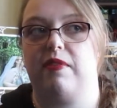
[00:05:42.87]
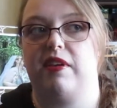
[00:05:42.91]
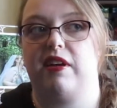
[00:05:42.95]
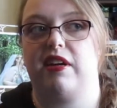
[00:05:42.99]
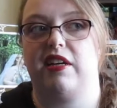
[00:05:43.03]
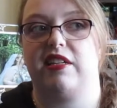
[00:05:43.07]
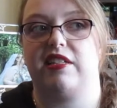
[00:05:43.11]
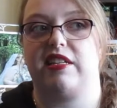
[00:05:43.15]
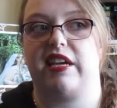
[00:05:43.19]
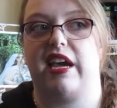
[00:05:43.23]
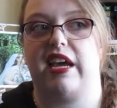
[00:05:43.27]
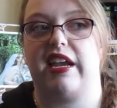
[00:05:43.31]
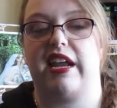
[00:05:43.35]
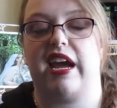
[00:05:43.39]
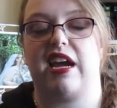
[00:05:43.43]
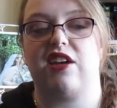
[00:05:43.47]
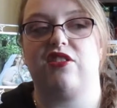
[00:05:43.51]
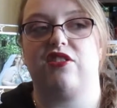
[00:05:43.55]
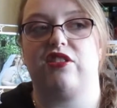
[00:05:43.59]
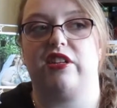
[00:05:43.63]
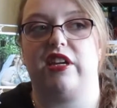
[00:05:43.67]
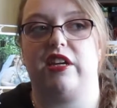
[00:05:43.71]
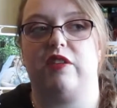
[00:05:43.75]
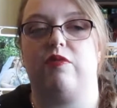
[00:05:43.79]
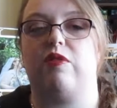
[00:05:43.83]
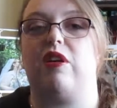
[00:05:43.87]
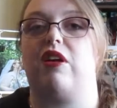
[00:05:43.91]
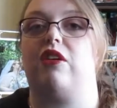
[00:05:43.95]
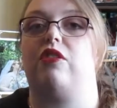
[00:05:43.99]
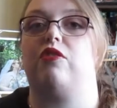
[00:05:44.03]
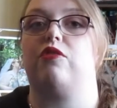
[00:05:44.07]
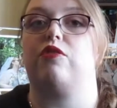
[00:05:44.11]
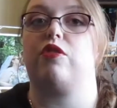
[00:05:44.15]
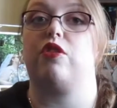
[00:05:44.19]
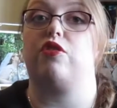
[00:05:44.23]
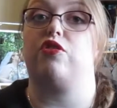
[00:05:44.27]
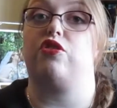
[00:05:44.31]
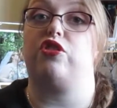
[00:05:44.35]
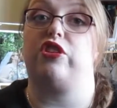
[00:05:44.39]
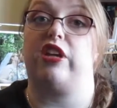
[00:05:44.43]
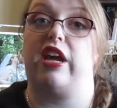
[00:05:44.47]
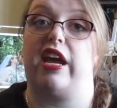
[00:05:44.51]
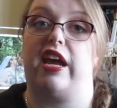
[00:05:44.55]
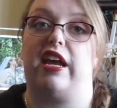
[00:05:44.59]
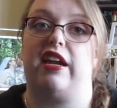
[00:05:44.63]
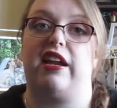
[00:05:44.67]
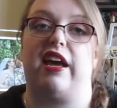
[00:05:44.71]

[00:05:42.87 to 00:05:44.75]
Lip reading: Because I had actually, crocheted.